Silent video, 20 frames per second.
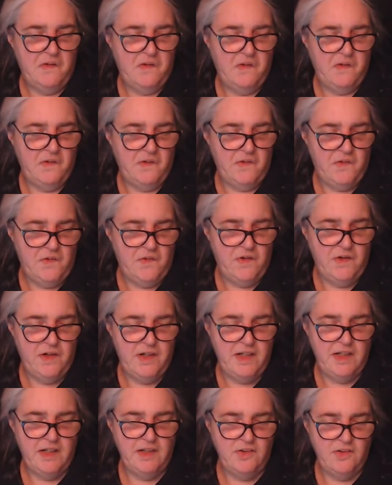
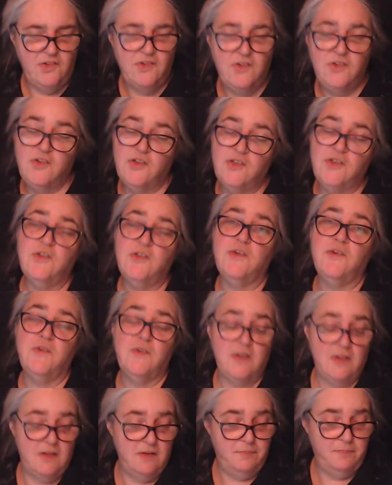According to
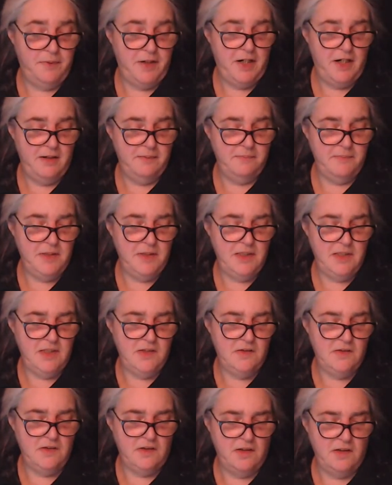the
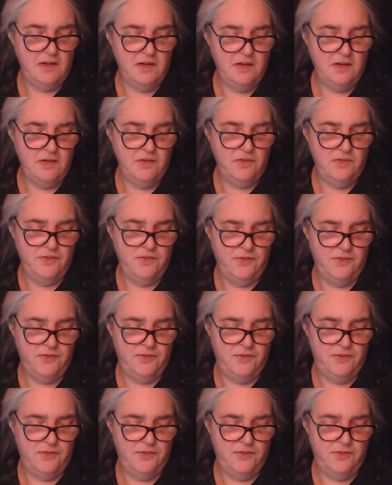Department of